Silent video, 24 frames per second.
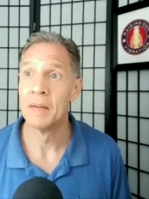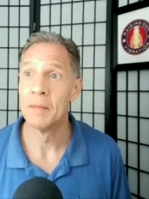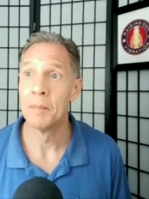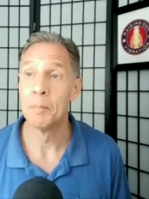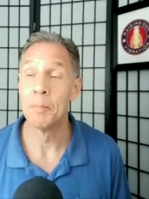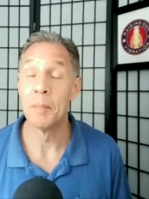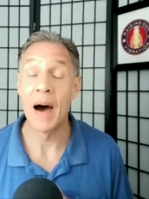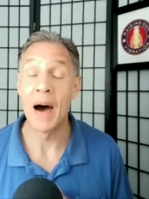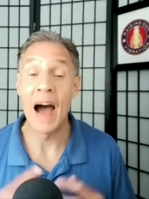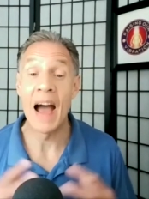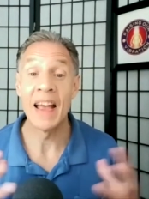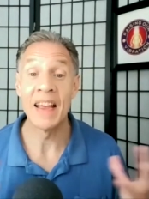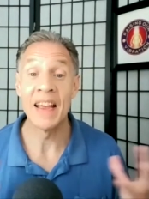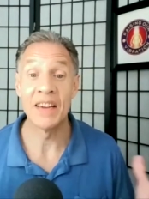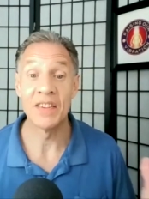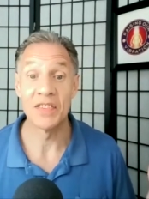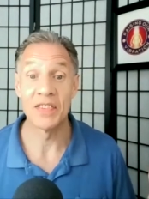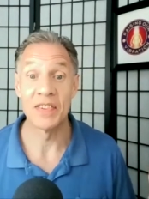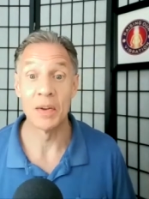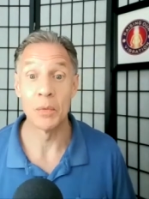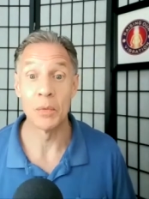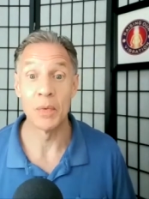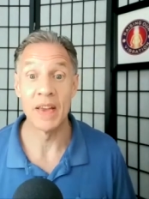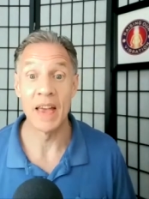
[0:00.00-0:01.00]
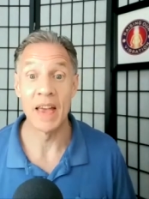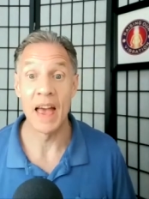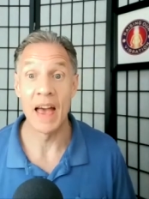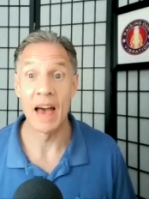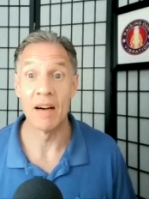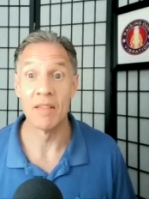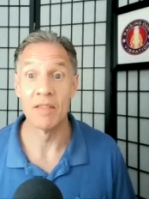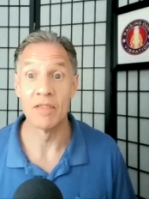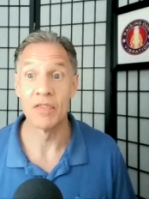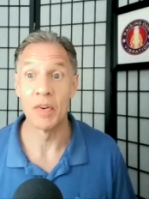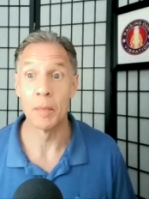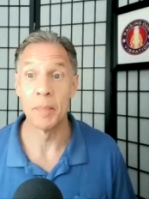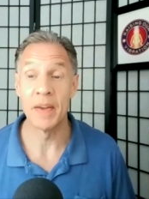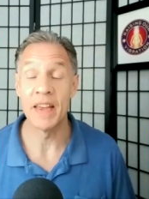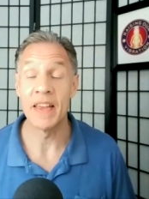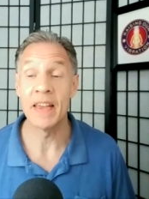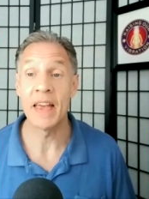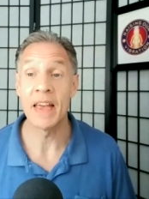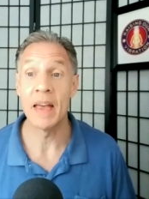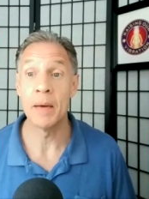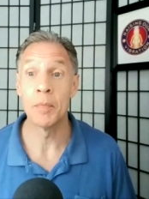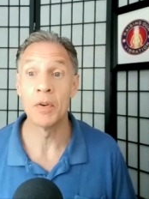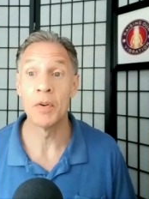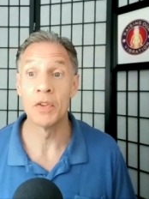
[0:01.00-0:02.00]
bias that we have for being
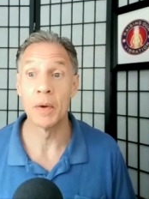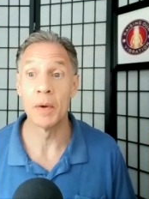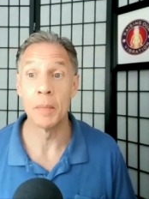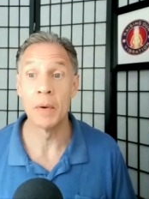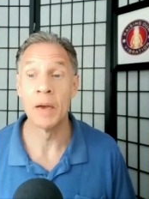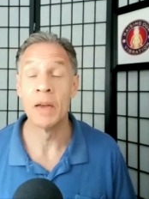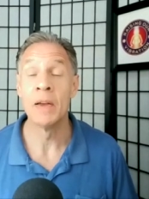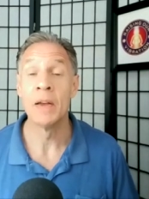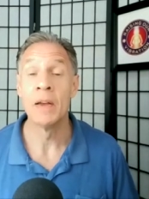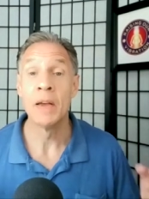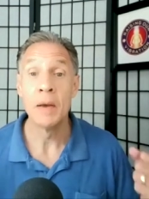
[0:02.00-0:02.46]
able to